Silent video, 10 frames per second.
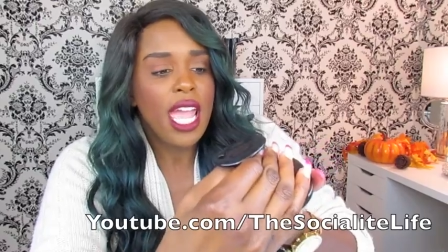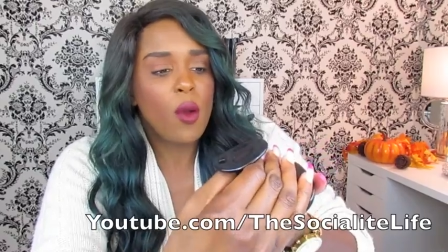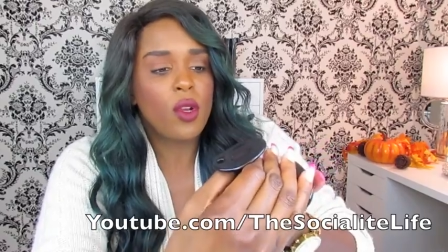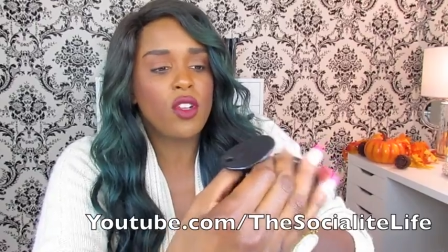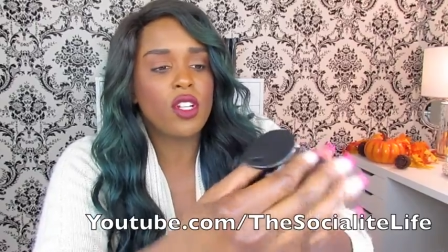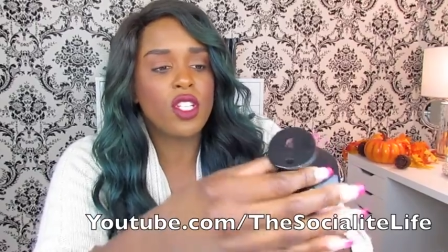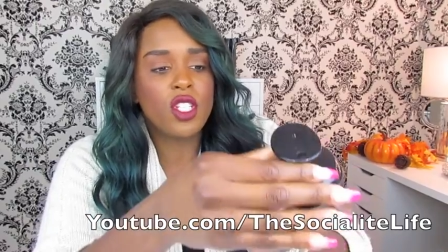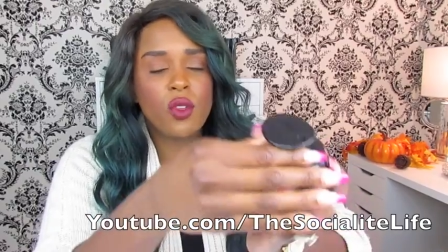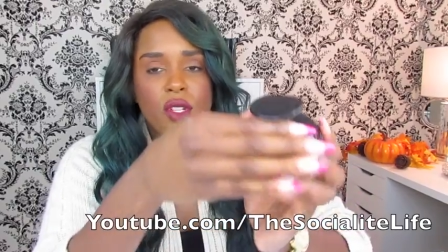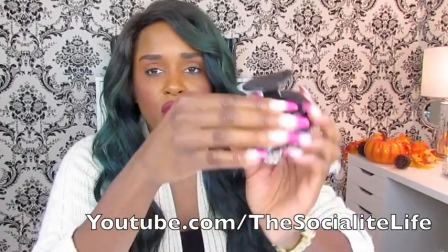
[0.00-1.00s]
and what you're gonna
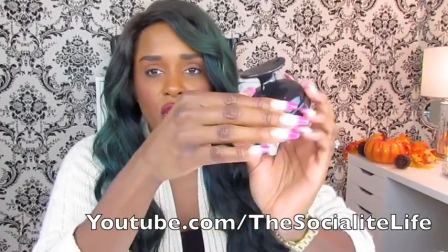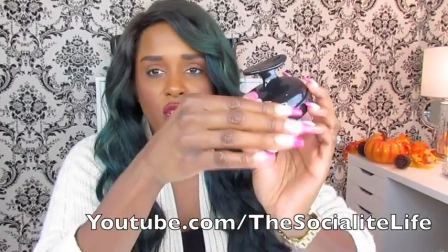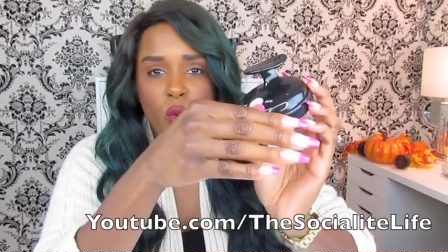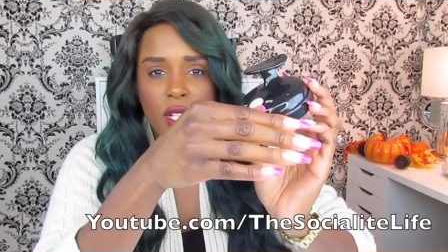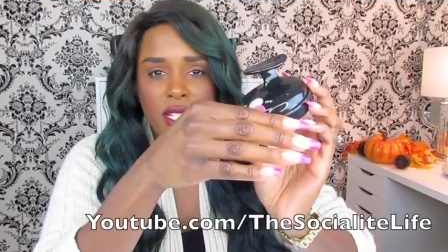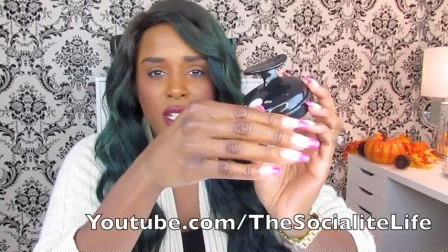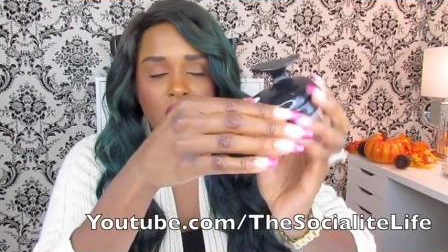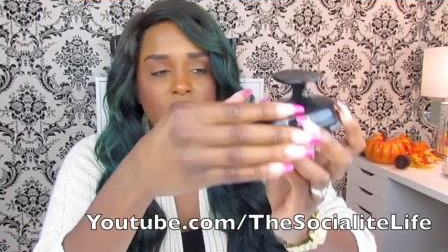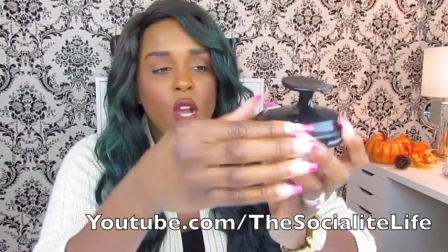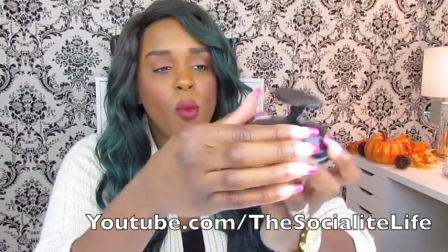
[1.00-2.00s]
do is you're gonna twist it
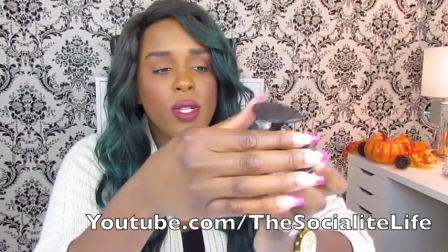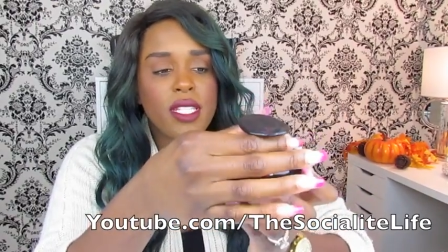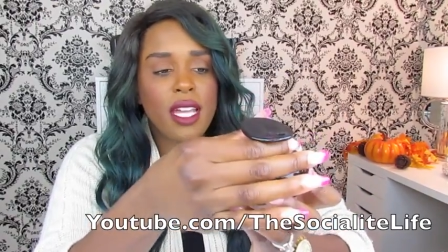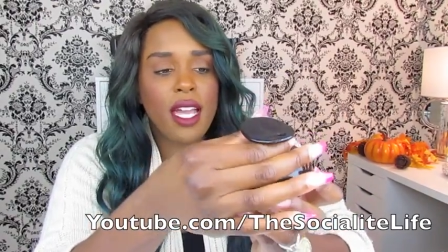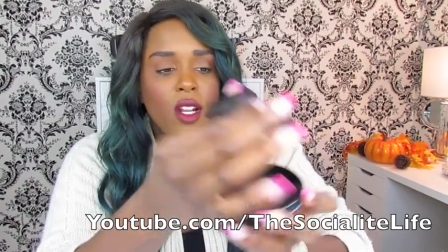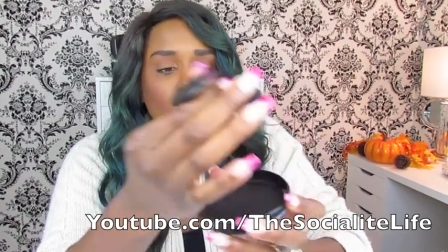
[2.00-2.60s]
to the open side,